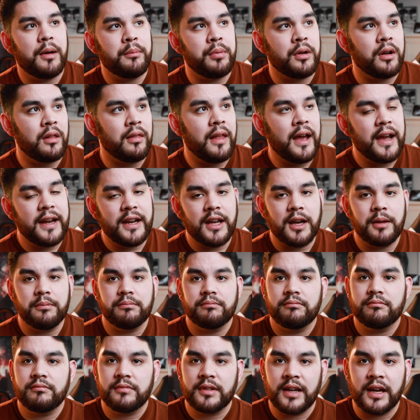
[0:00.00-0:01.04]
put a light up,
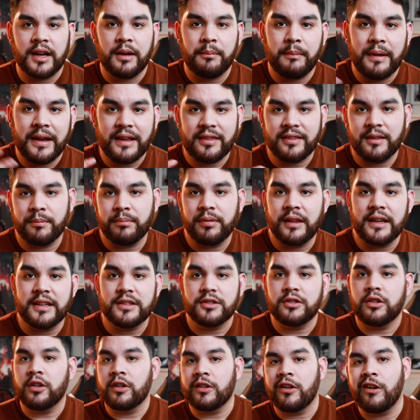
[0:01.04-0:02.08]
kind of make the
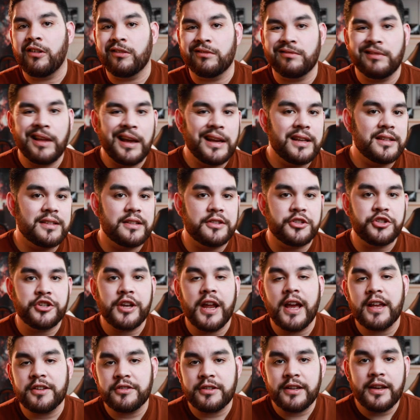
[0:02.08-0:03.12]
place look all nice and
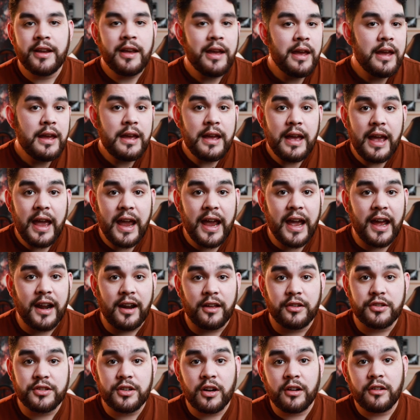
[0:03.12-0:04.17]
snazzy, and
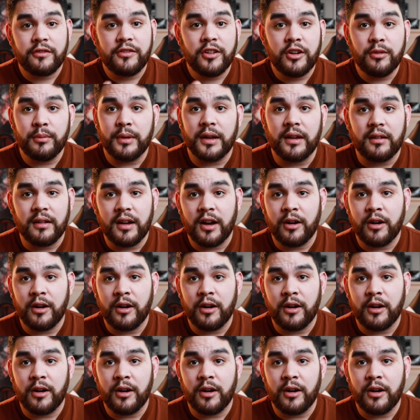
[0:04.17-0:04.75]
I'll start filming.